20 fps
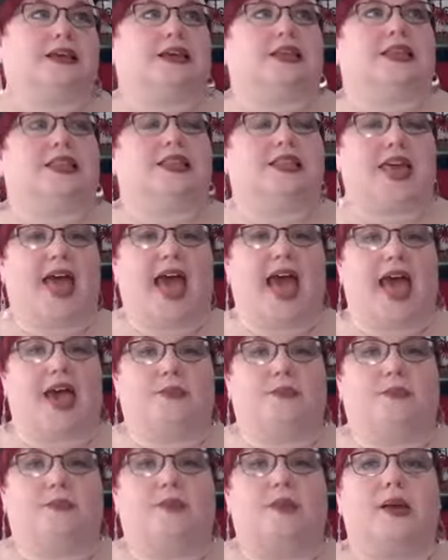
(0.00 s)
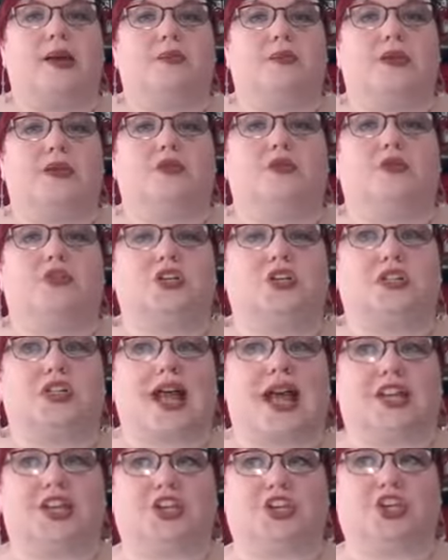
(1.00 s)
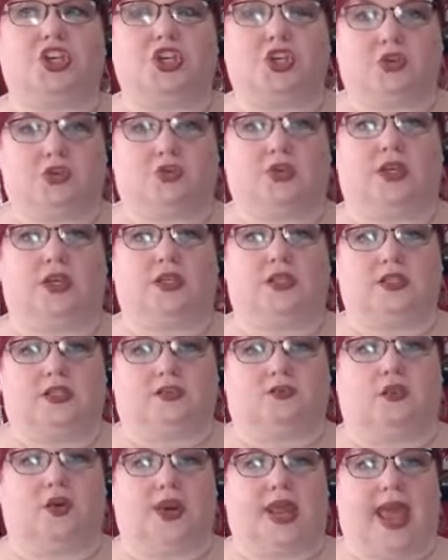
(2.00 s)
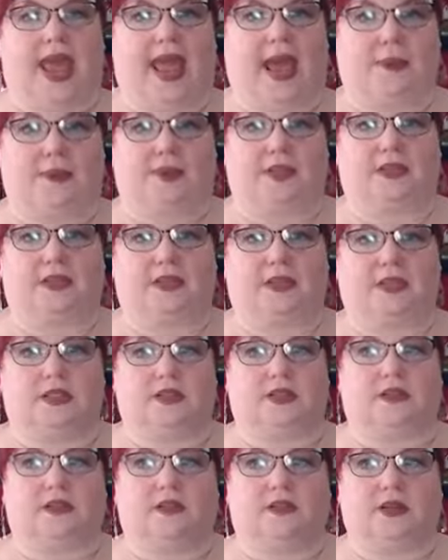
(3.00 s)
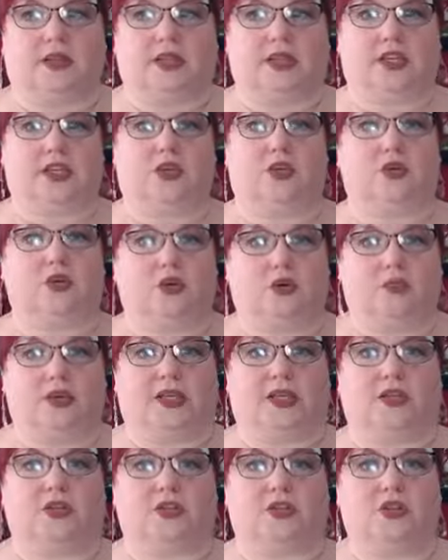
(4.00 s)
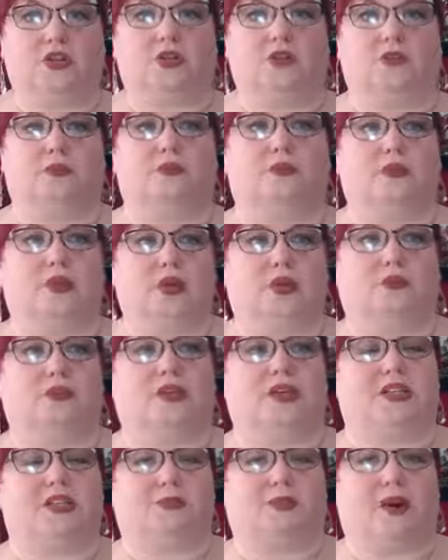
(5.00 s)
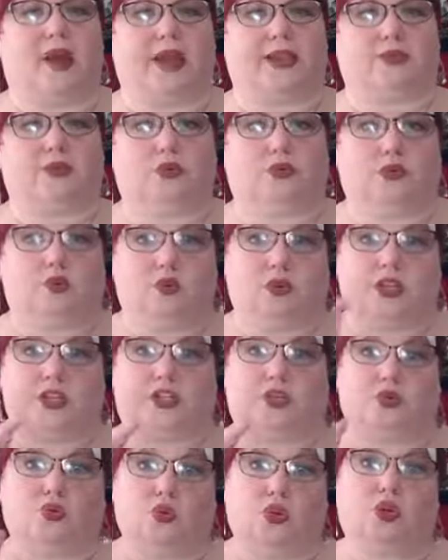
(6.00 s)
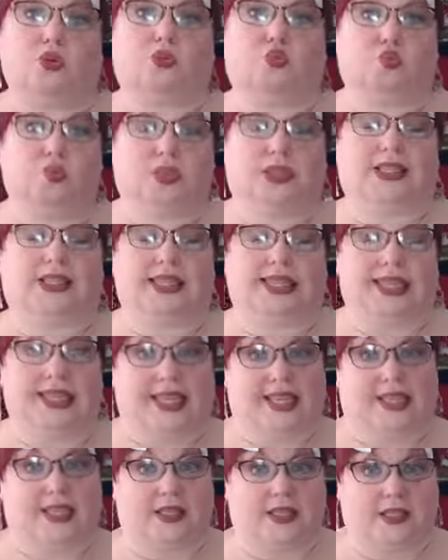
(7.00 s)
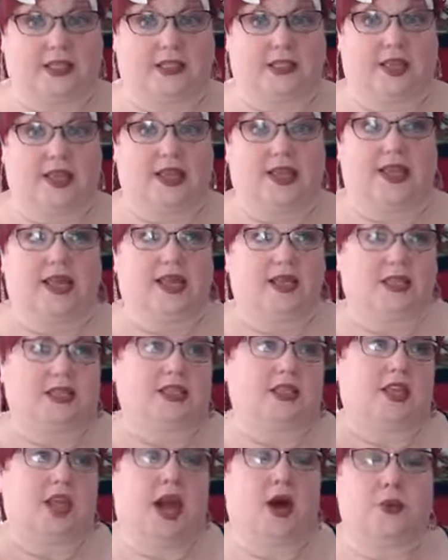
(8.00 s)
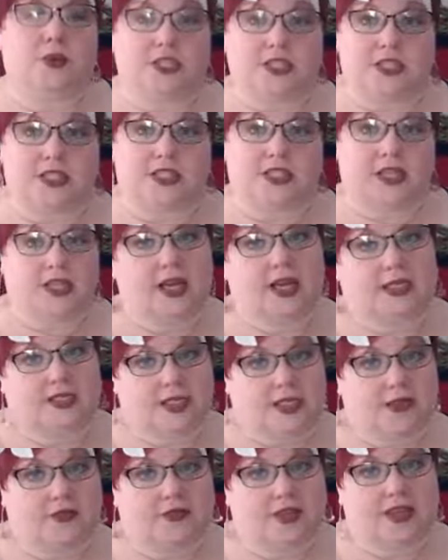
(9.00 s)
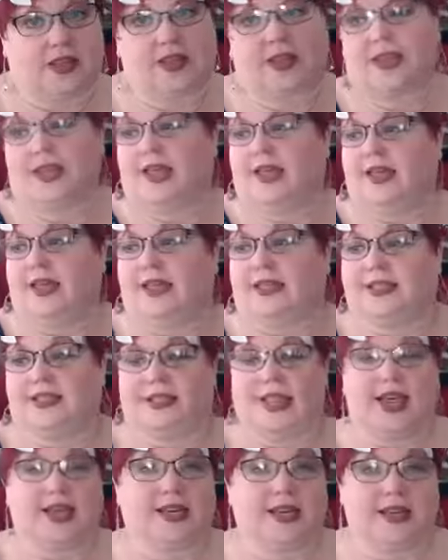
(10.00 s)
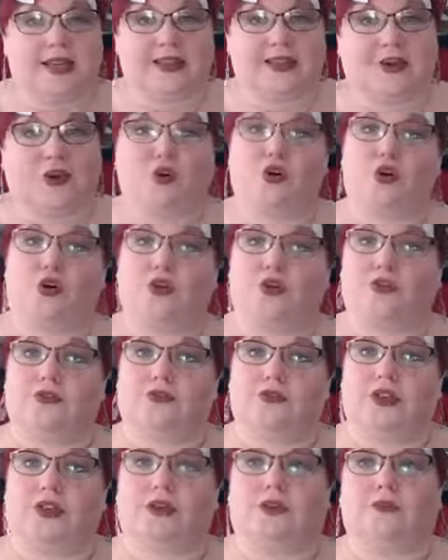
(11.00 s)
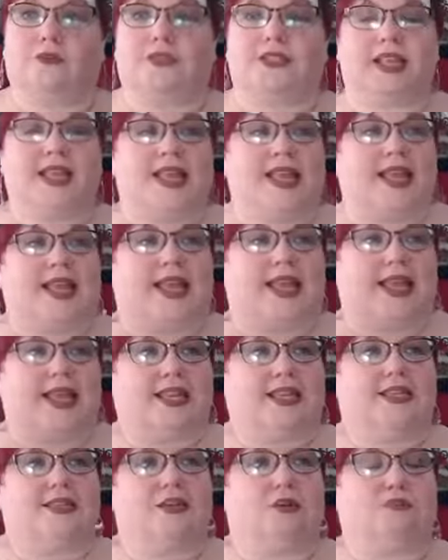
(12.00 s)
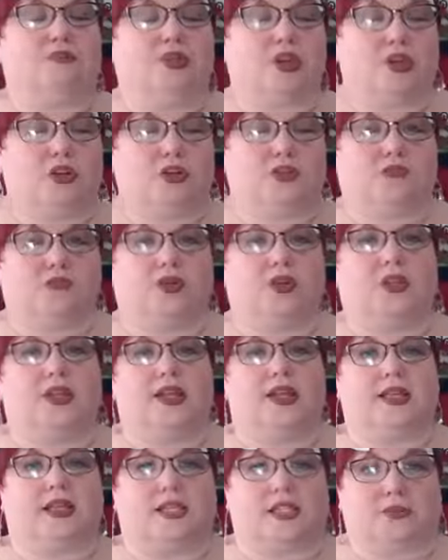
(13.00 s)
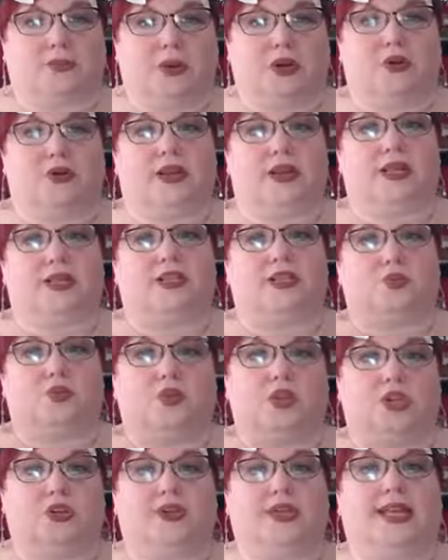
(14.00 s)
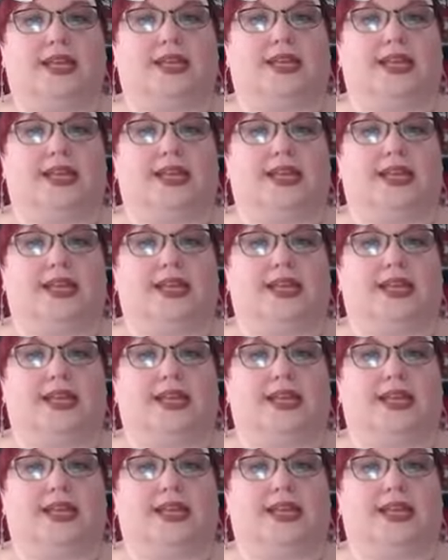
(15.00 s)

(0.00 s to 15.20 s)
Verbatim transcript: that, maybe you're just kind of curious of what happens in a Yule because you'll you'll be surprised what ritual really is. It's not what you see on TV. It's not any of the horror films. It is a beautiful experience where you get